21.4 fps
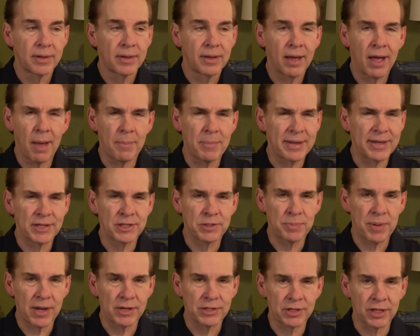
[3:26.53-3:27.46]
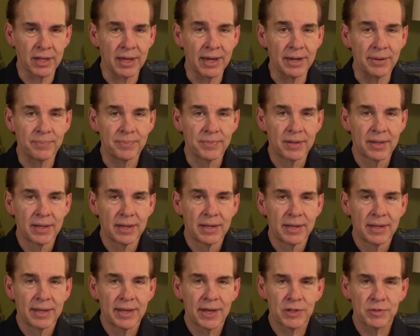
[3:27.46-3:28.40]
humming especially
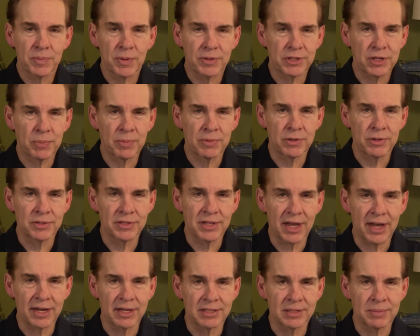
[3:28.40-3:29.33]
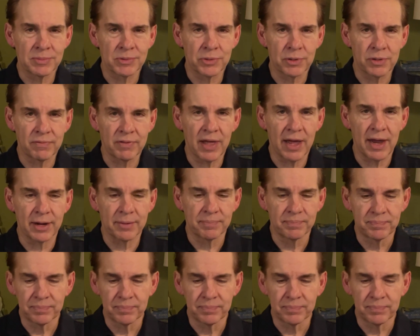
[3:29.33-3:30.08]
when there's like some sort of like